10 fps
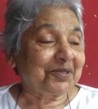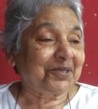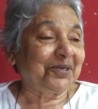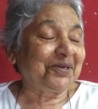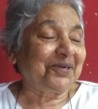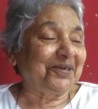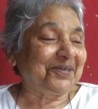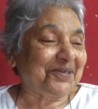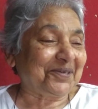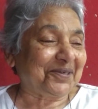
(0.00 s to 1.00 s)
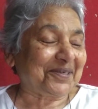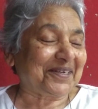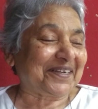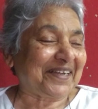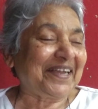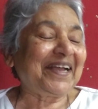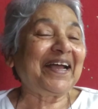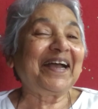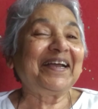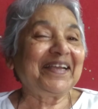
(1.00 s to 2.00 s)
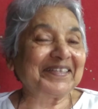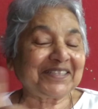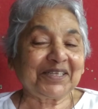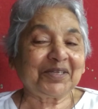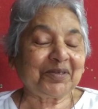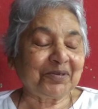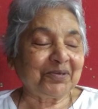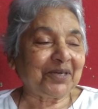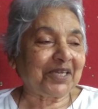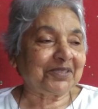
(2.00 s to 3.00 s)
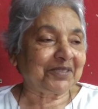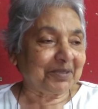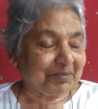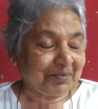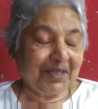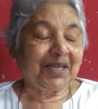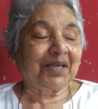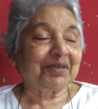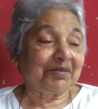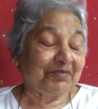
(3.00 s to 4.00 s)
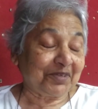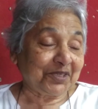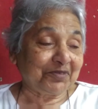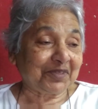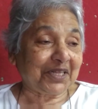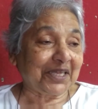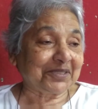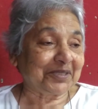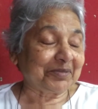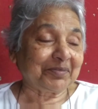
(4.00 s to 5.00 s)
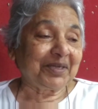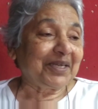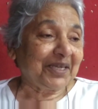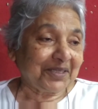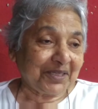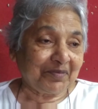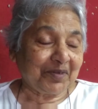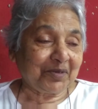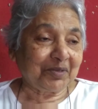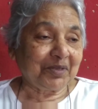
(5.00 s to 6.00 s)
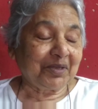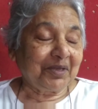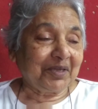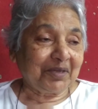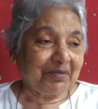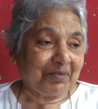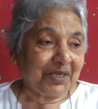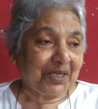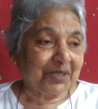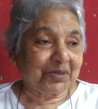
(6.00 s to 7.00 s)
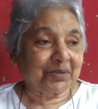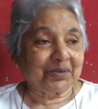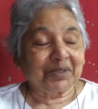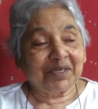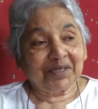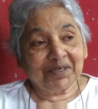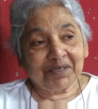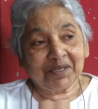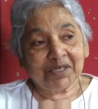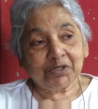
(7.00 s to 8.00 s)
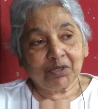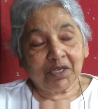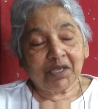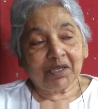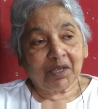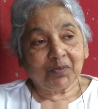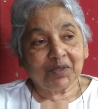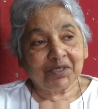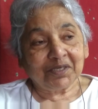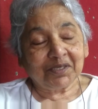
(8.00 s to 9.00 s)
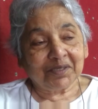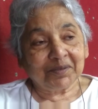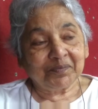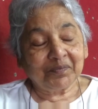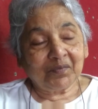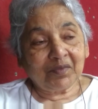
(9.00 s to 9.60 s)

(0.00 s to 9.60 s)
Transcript: So he said, you do Lyceum. And finished with Lyceum and then went to the medical school. Actually, I wanted a